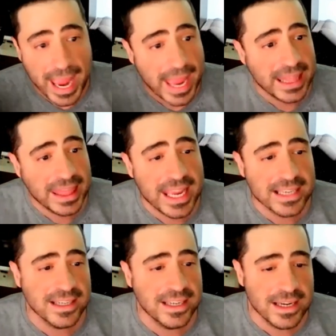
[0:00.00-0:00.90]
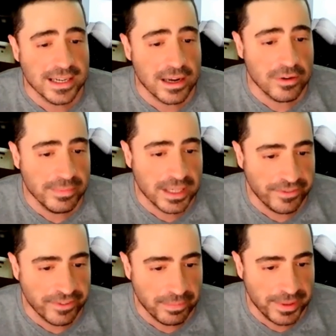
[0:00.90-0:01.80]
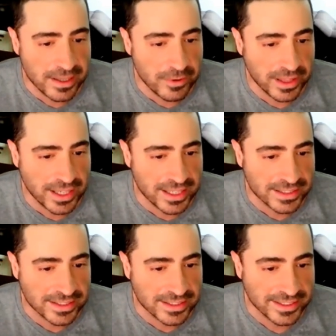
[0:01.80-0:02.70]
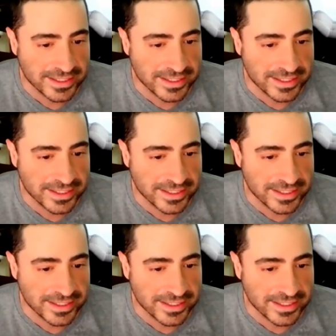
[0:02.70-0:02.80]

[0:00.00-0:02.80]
And thanks again, Kalomira, for being with us.